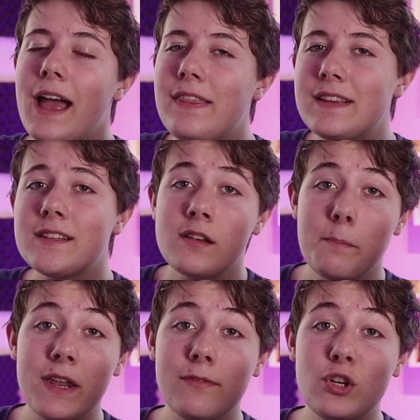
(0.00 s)
and this is a
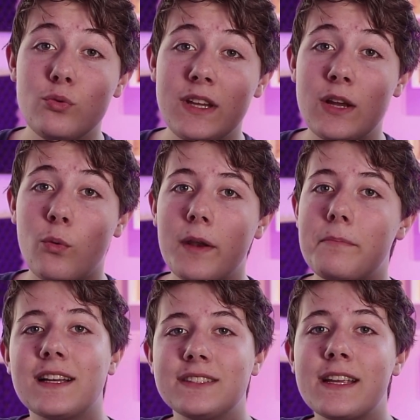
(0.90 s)
bit of a unique one
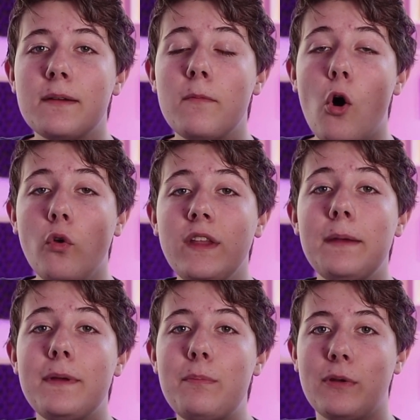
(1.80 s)
because it can only be